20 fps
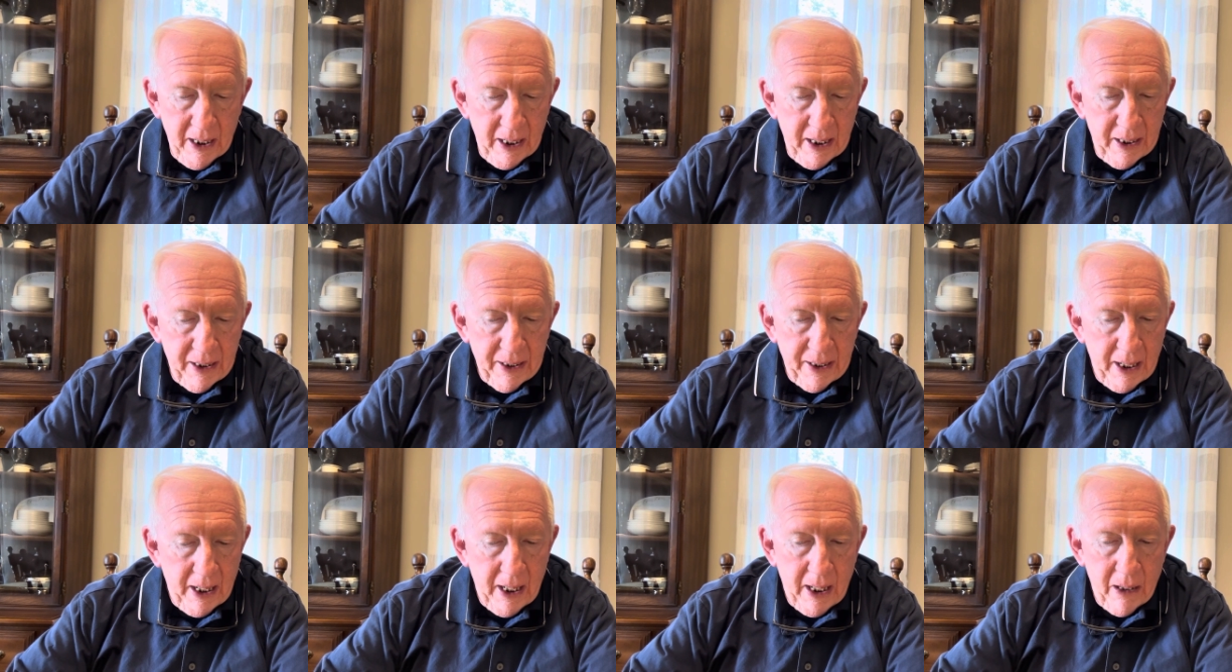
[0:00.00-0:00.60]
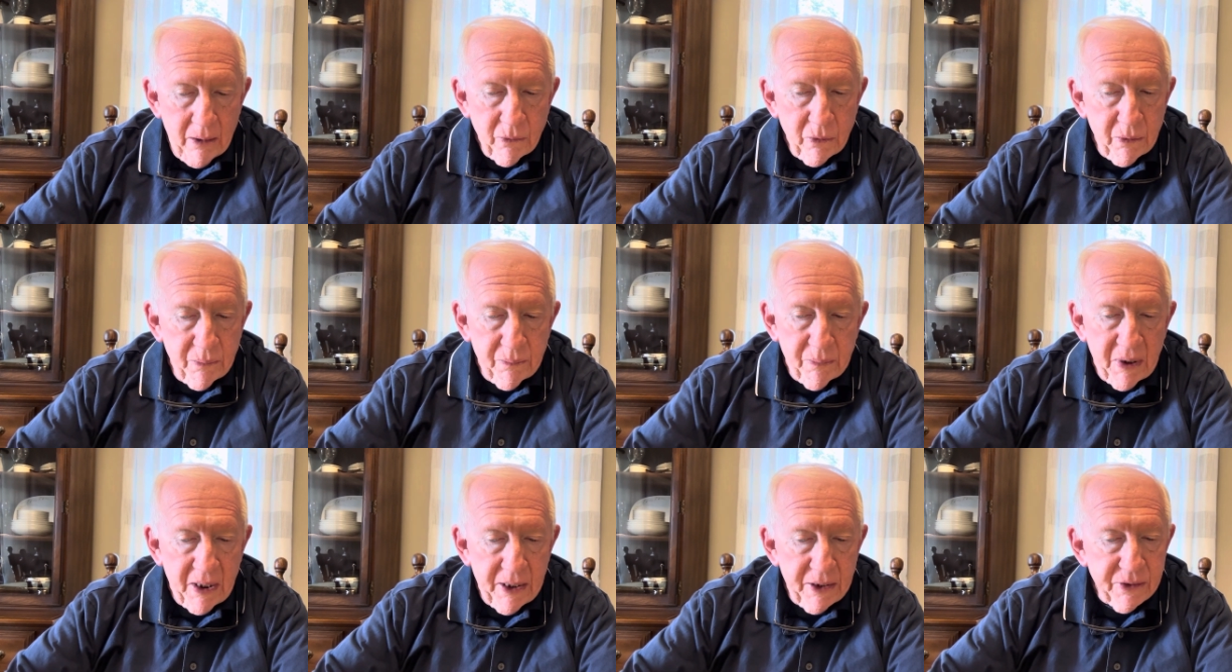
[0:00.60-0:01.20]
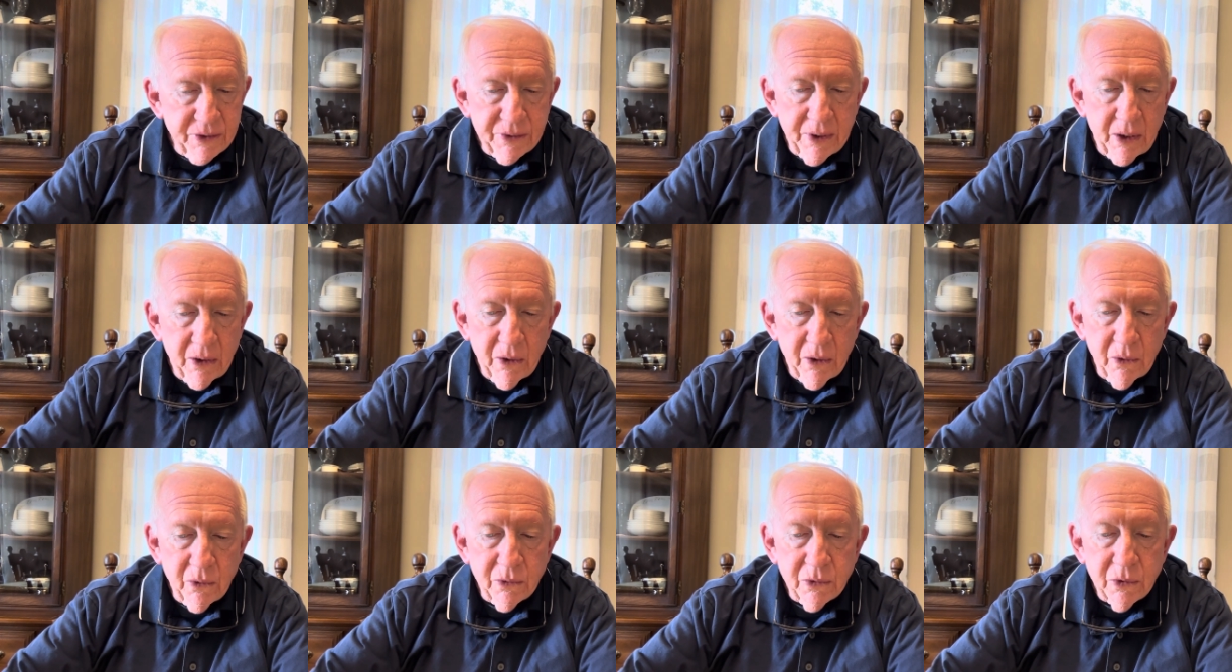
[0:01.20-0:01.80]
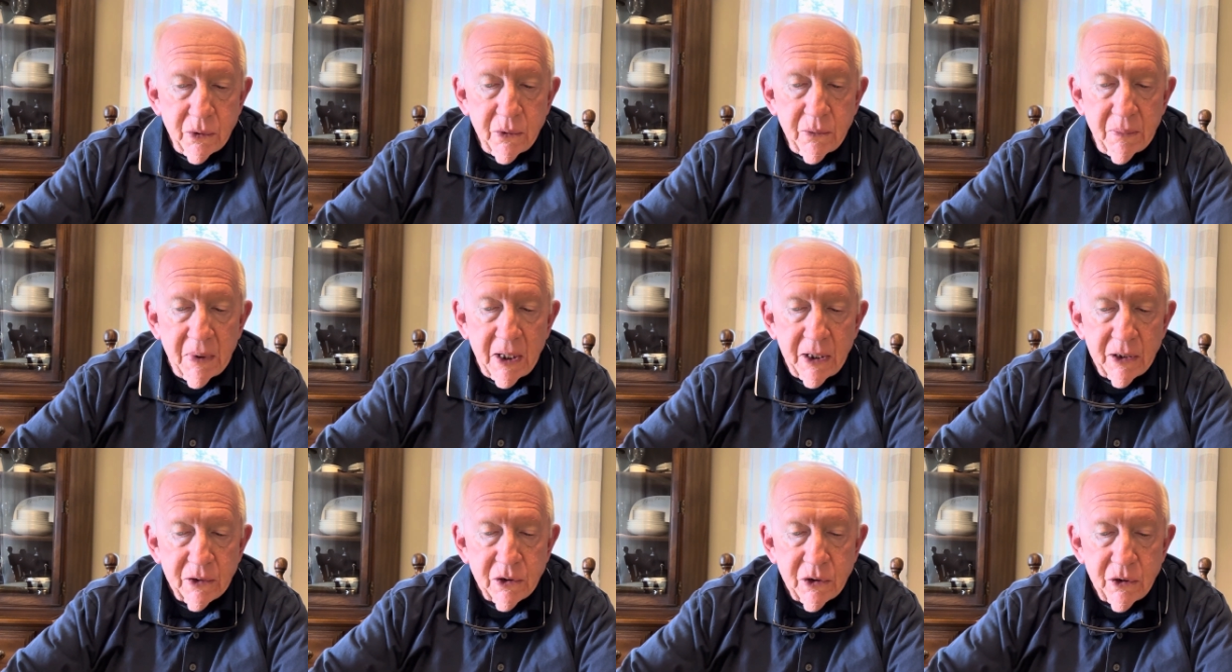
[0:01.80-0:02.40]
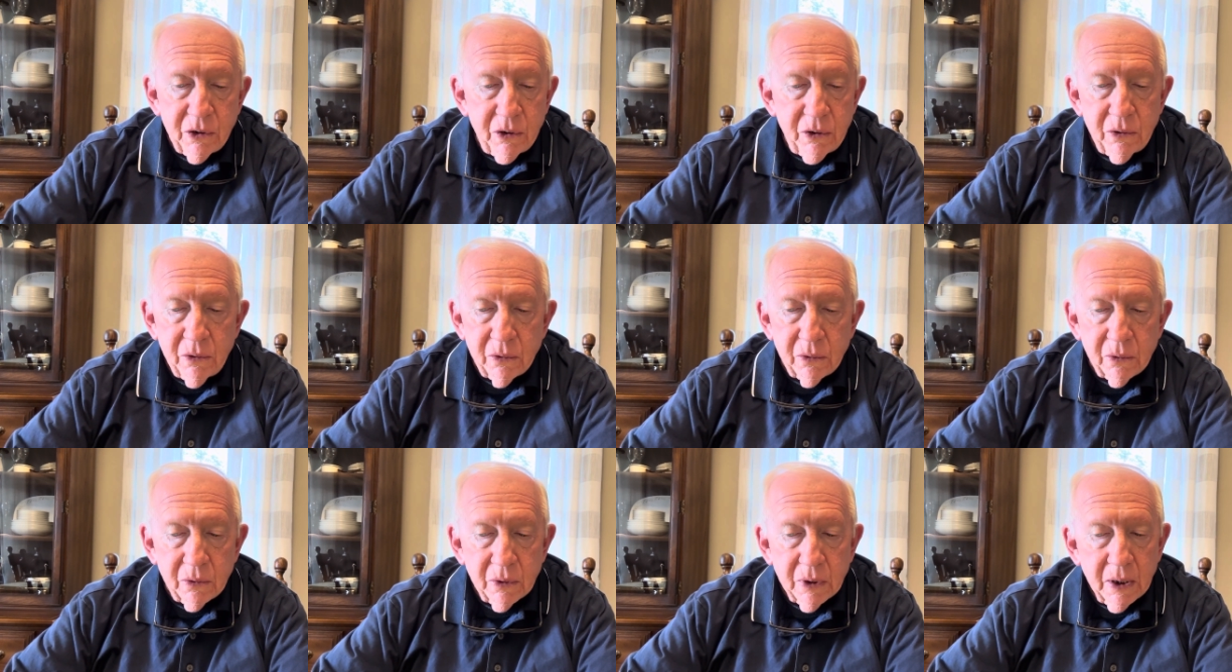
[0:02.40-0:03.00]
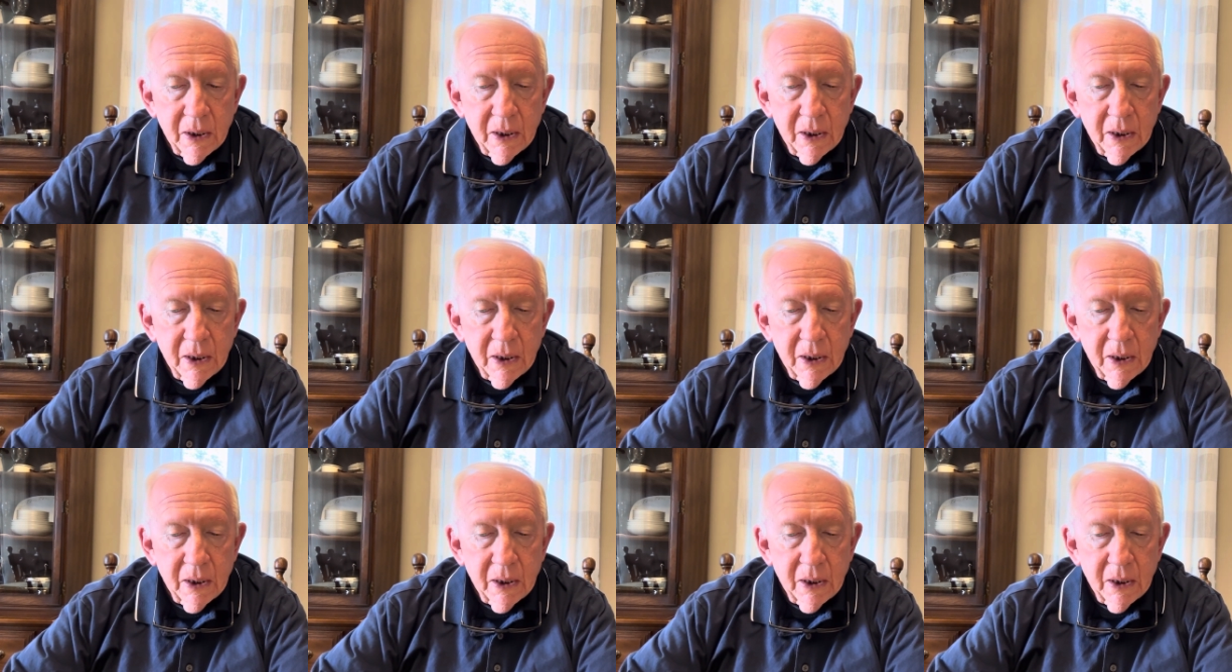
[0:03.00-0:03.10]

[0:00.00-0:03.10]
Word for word: And I will bless those who bless you,